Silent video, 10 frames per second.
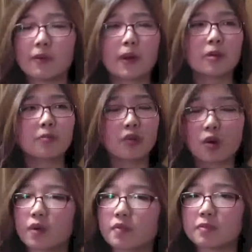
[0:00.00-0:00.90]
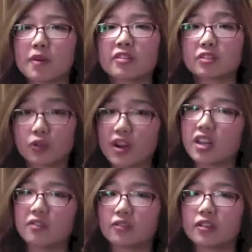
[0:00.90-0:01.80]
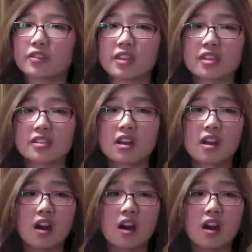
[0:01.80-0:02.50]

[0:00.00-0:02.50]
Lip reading: better programs, better training for these